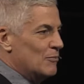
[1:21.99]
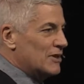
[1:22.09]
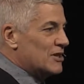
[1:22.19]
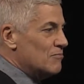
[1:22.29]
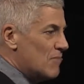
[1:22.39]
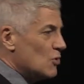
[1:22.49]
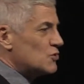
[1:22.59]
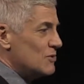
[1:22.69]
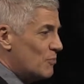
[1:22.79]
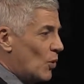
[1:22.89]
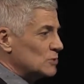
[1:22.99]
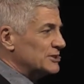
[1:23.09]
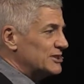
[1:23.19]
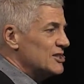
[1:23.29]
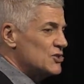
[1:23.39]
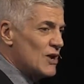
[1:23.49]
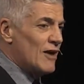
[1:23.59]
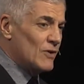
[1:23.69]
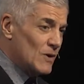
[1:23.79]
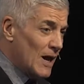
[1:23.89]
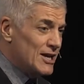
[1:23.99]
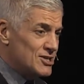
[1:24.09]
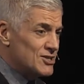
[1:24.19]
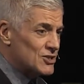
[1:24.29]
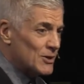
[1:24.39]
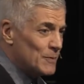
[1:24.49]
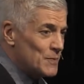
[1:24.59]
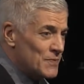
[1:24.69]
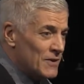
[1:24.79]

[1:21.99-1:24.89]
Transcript: But the most important thing is to have a relationship.